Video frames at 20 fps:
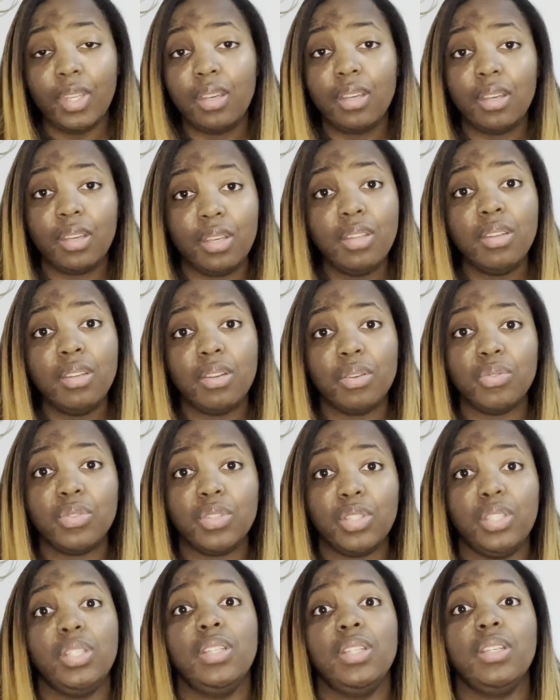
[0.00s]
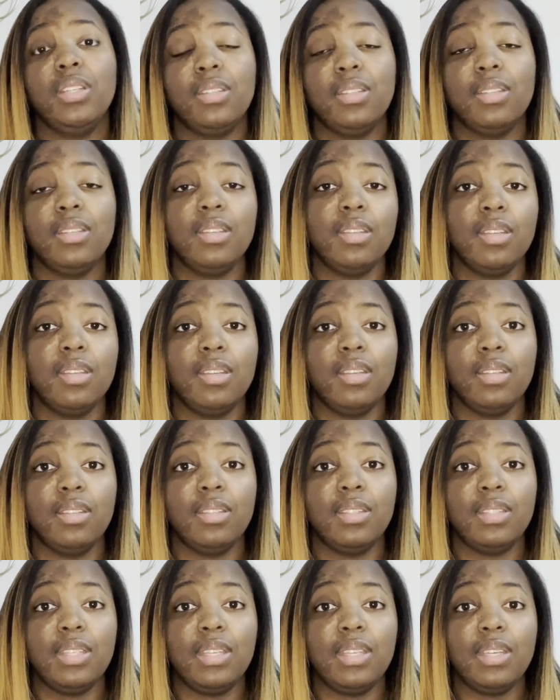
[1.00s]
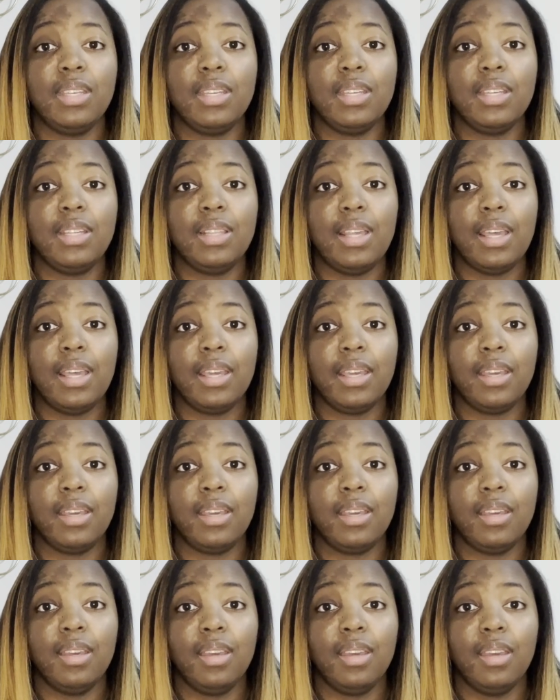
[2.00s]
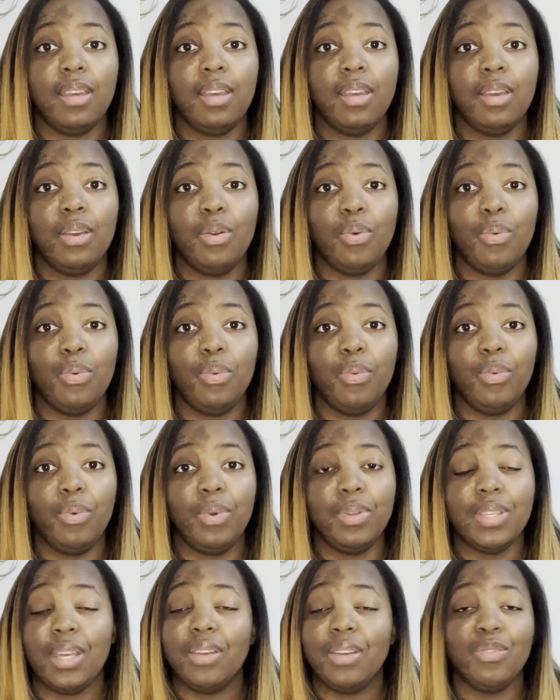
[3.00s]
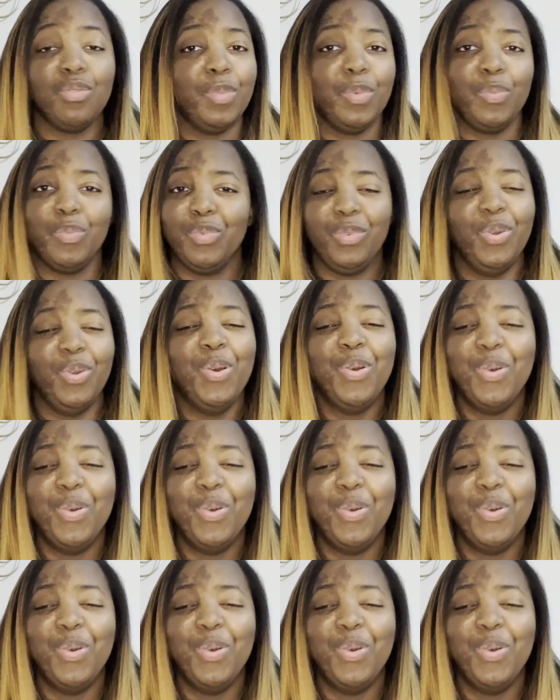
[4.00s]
good note sheet to see, like, because I couldn't remember